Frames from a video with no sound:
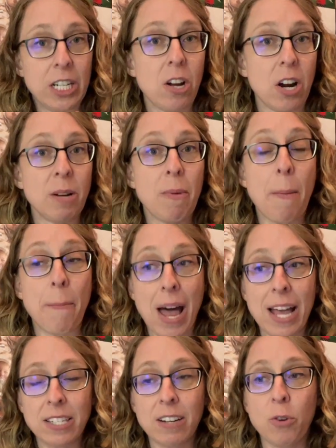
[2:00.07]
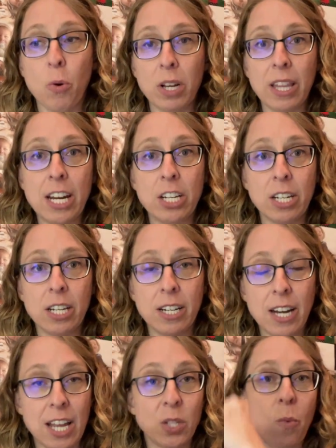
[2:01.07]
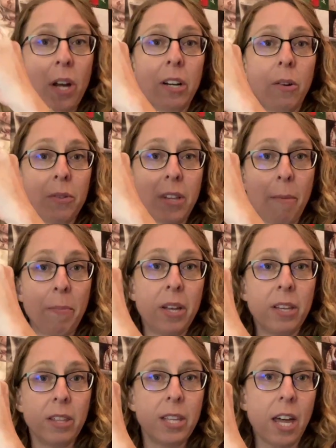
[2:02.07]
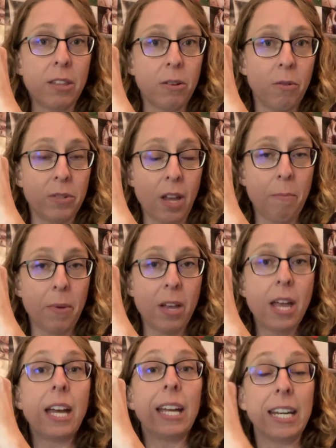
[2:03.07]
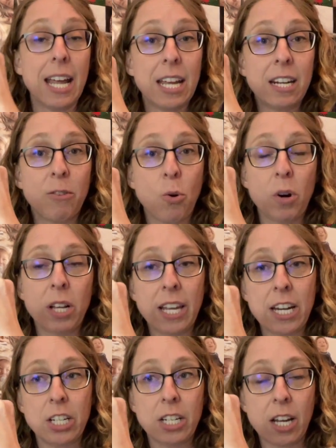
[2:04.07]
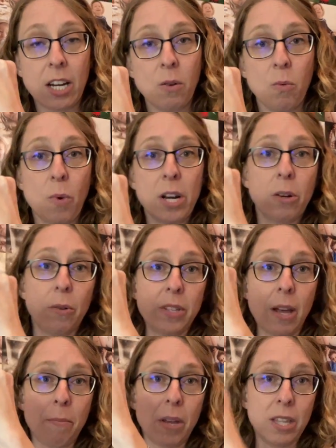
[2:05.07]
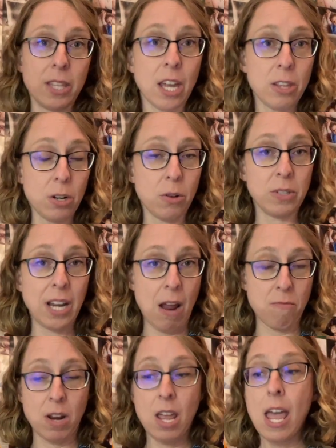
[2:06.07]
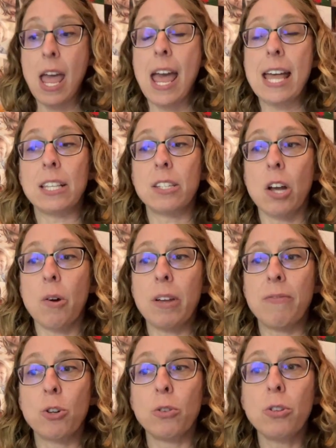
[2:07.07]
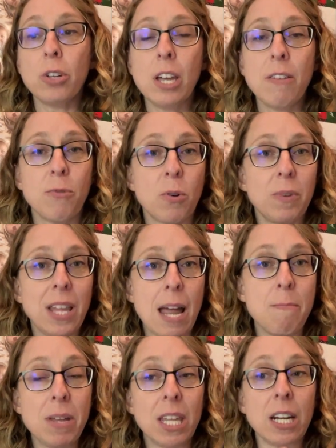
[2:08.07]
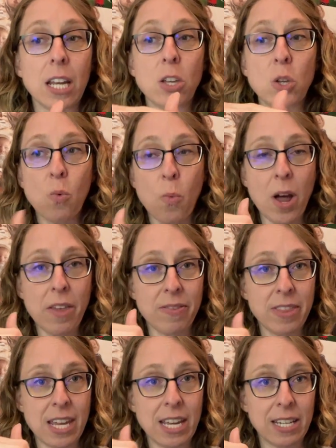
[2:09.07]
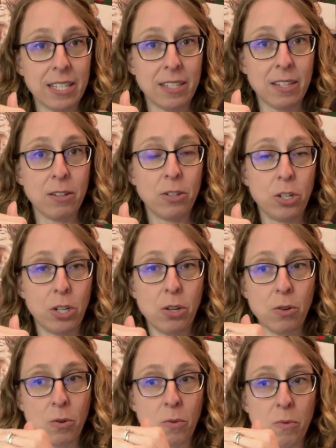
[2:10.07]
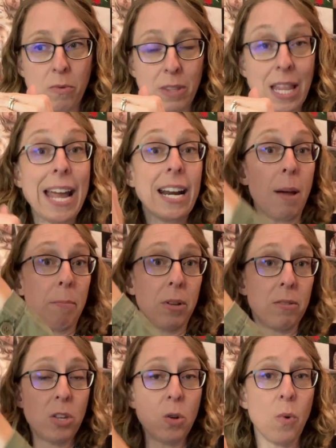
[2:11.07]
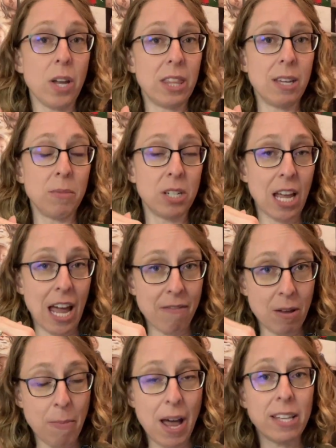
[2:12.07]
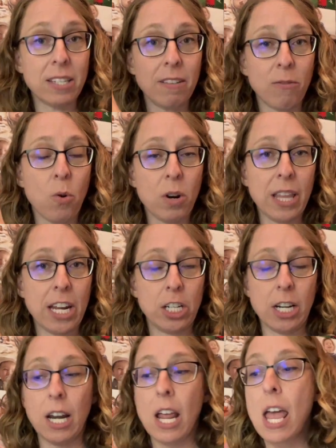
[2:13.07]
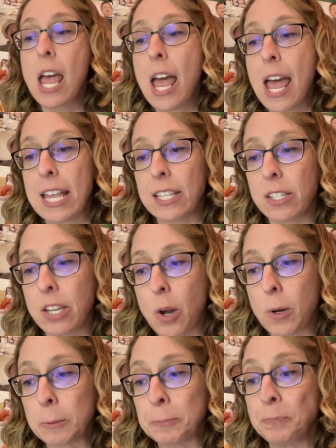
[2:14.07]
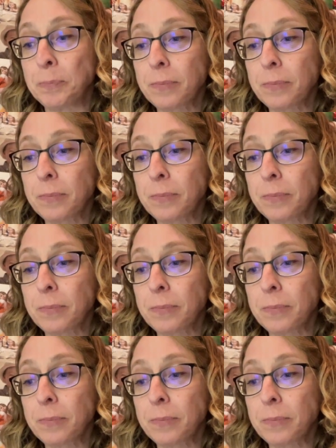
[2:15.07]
talked about, positive correlation, as one goes up, the other goes up. Negative correlation, one goes up, the other goes down. And so if you're looking for reliability, you want things to line up. You want them to have a positive correlation. And so